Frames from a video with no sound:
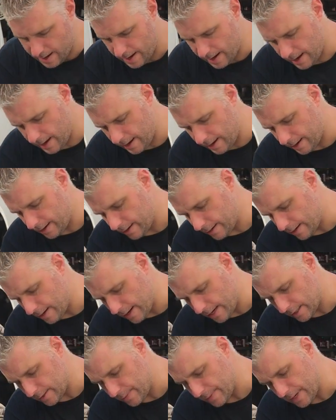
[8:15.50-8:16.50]
And
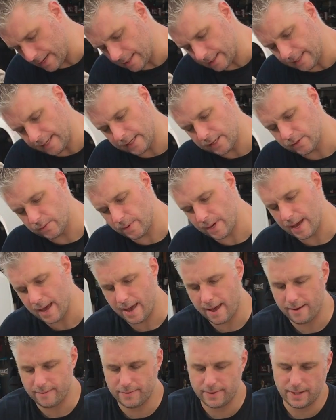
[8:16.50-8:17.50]
last but not least, we
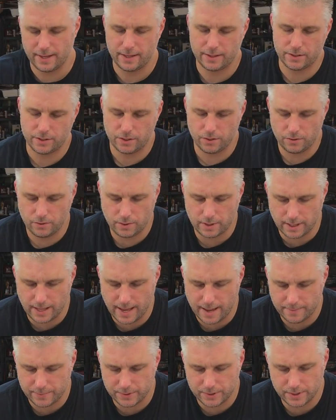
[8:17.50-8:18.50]
have the two
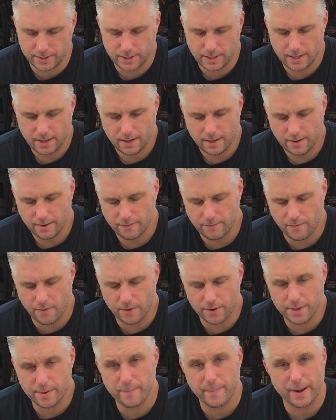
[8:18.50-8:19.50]
clamps
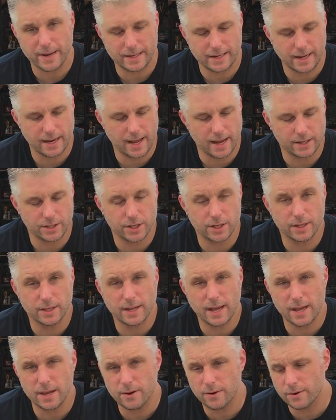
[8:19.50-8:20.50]
for the butt connection
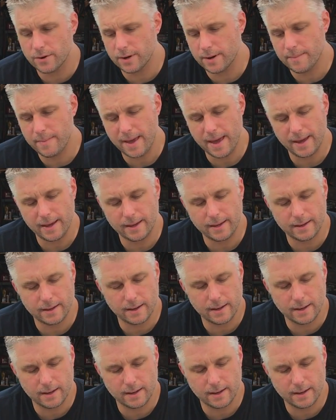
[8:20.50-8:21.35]
that you're going to make,